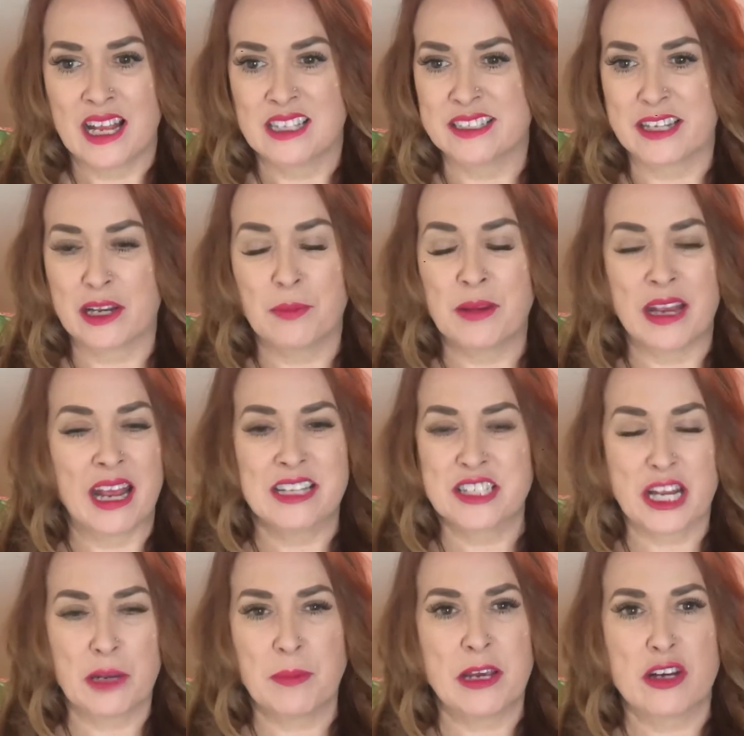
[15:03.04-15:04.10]
is going
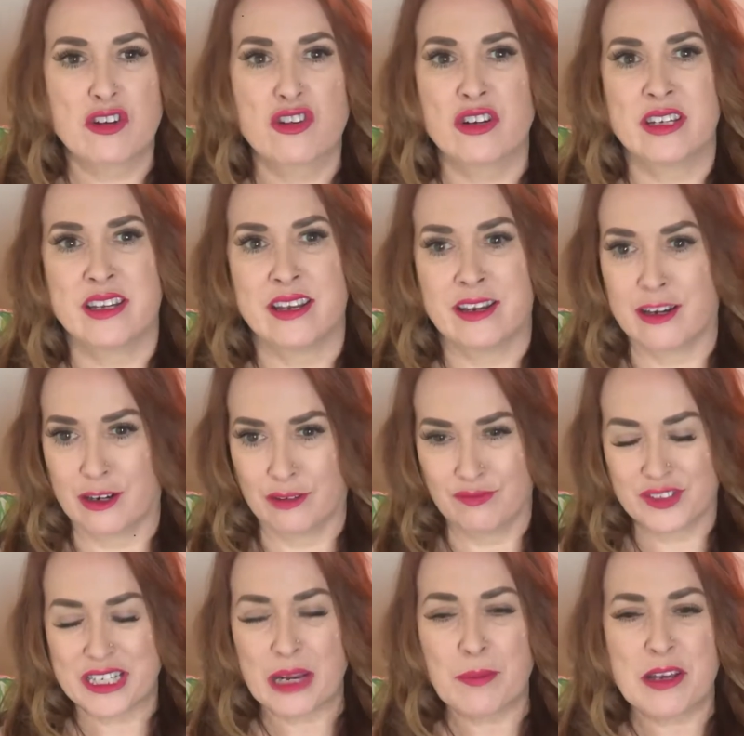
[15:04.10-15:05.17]
to be a good year.
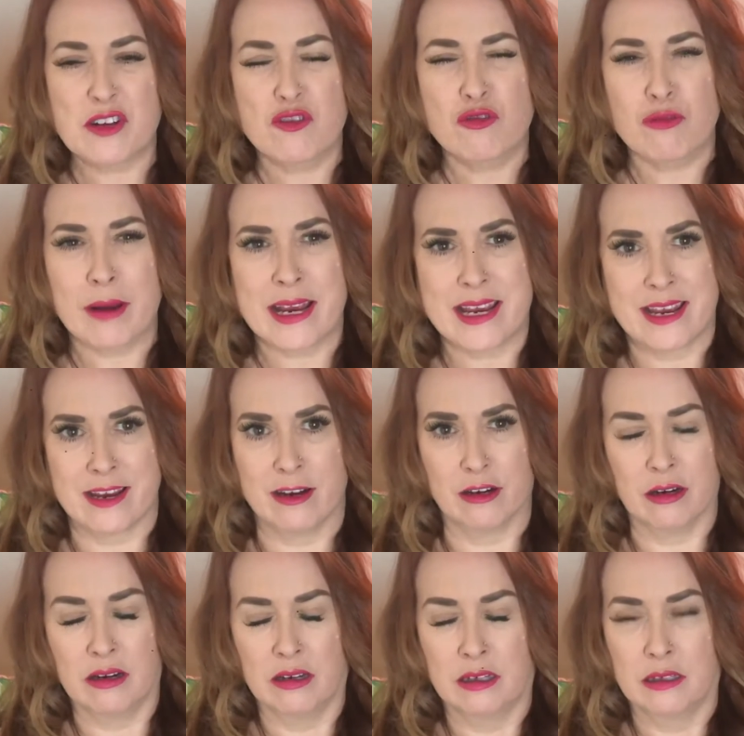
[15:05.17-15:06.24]
It's going to be a great
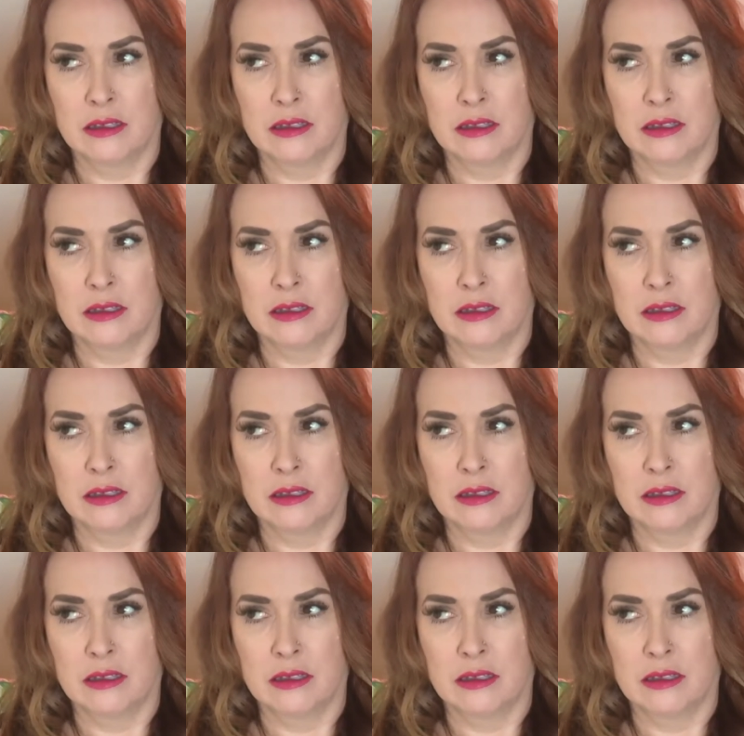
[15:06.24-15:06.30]
year.